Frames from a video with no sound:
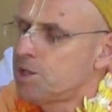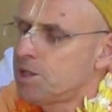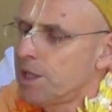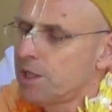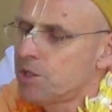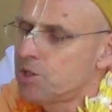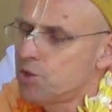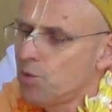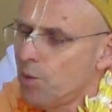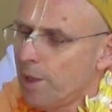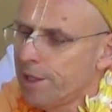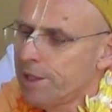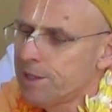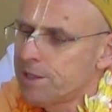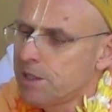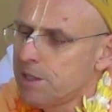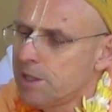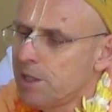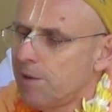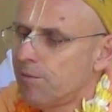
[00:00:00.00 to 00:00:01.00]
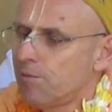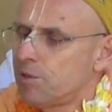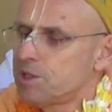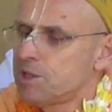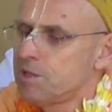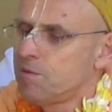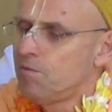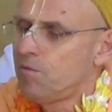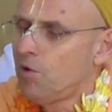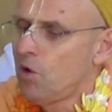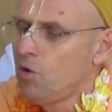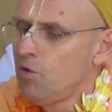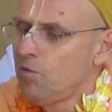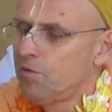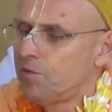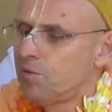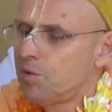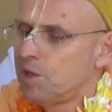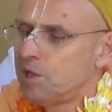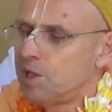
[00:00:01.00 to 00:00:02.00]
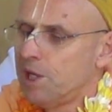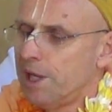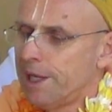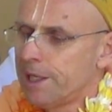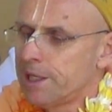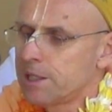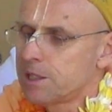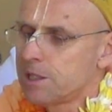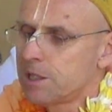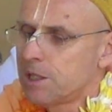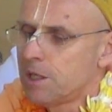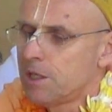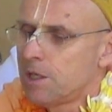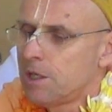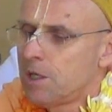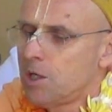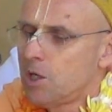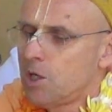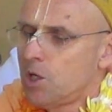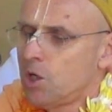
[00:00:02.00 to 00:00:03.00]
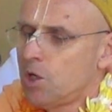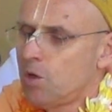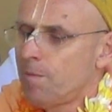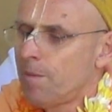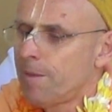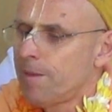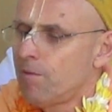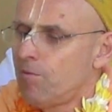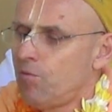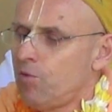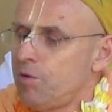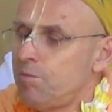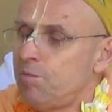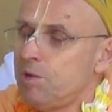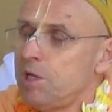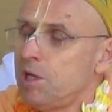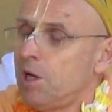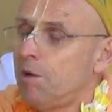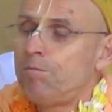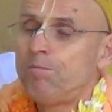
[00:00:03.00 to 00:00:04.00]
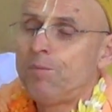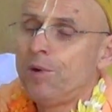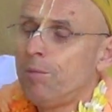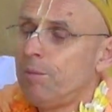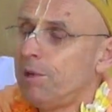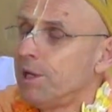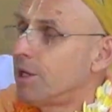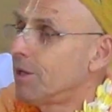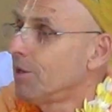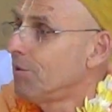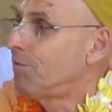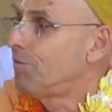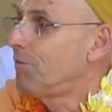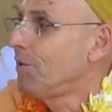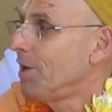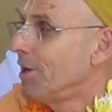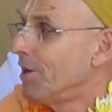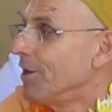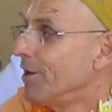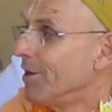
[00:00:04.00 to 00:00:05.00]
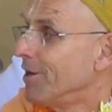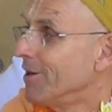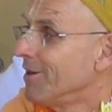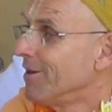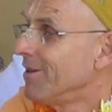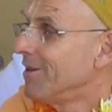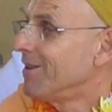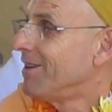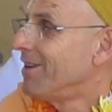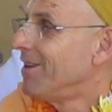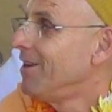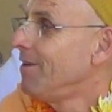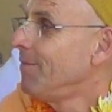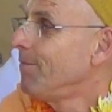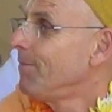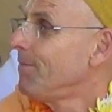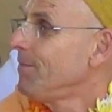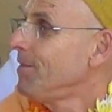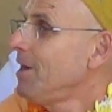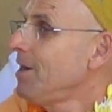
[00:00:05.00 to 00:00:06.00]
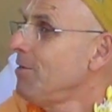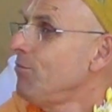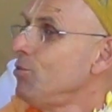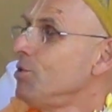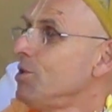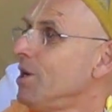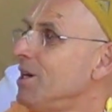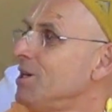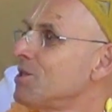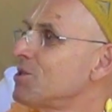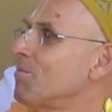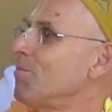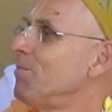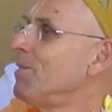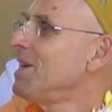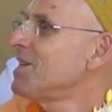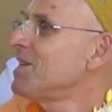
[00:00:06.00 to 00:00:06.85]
sexuality that was involved with that would be a public affair. They would ask